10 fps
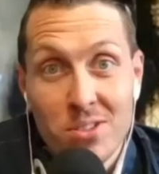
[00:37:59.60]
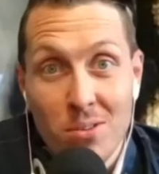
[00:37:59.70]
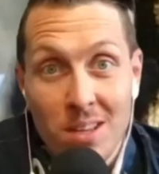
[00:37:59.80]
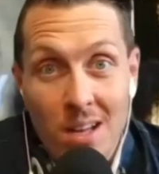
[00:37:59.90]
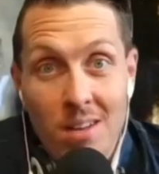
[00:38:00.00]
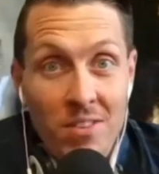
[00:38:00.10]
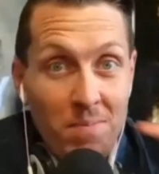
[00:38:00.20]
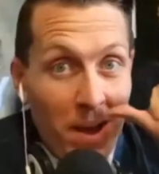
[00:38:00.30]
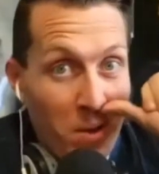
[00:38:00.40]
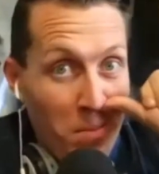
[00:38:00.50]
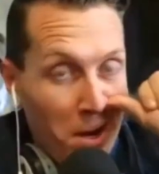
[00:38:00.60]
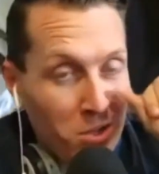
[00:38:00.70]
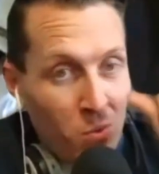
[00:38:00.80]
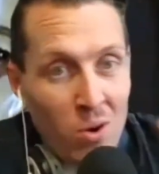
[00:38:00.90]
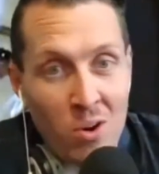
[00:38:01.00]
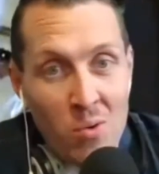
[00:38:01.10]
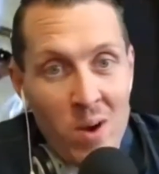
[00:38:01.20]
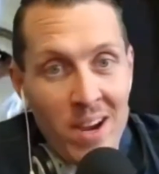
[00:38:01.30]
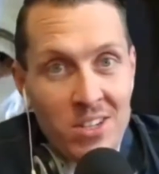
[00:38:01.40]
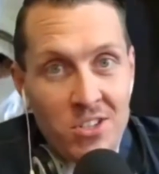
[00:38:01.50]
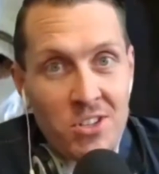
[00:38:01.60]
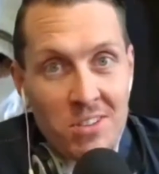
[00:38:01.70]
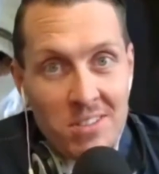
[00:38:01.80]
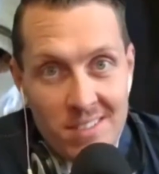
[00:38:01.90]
love if Michael Myers wore a Hawaiian shirt.